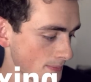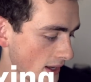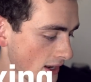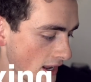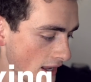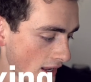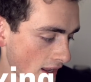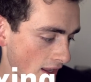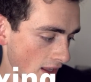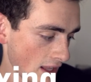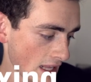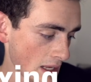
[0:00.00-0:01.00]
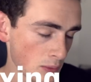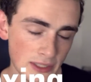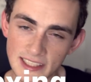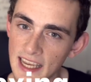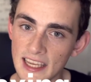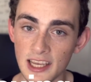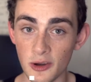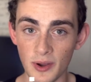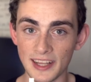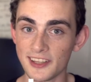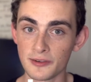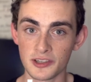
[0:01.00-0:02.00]
But it was taking
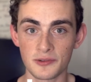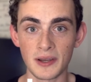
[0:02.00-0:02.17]
away so much